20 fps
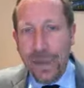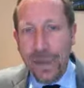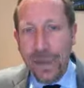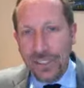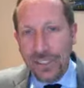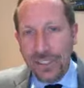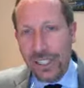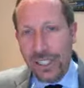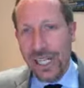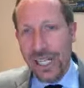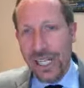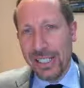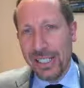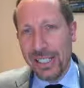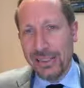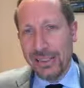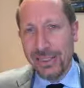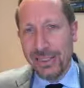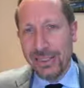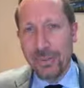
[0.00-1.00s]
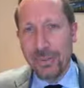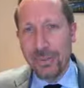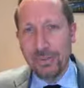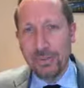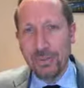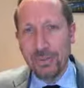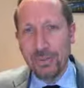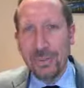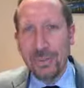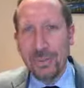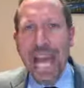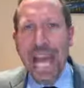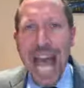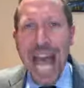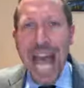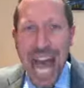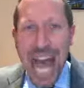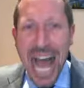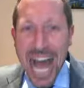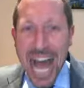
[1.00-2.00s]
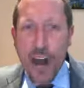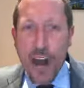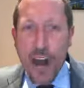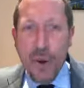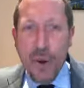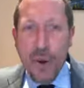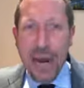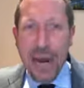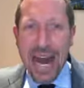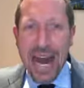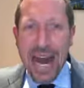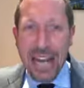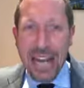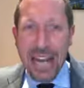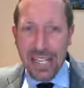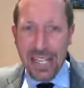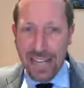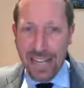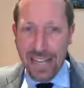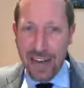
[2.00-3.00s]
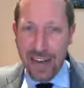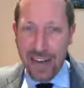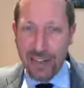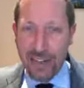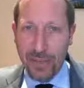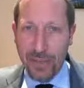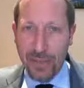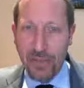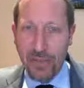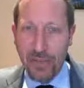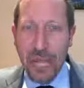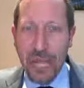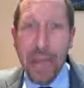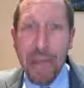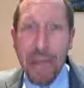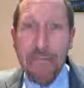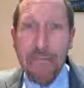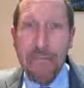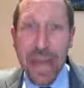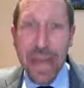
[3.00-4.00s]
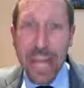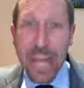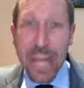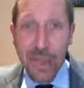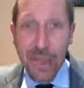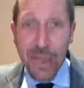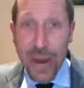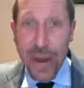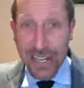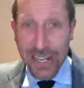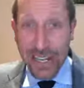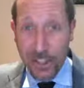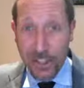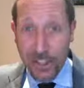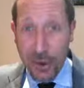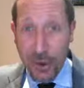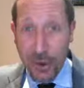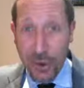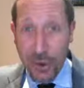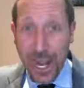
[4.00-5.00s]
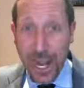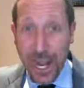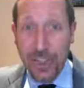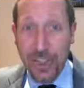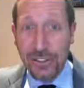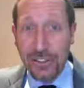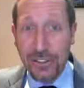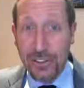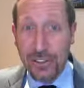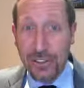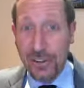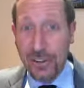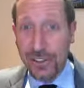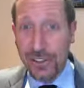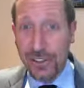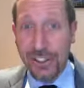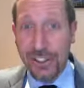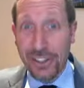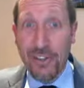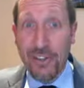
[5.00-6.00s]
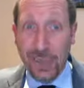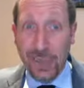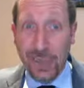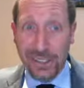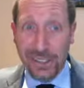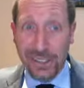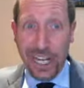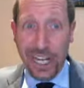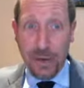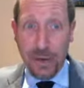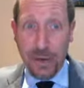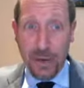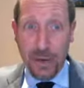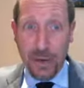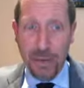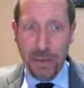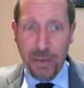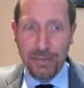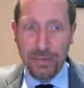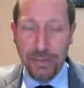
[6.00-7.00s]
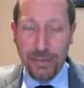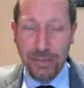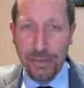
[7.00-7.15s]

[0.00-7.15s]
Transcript: Question is how undercover may one go in the service of one's country?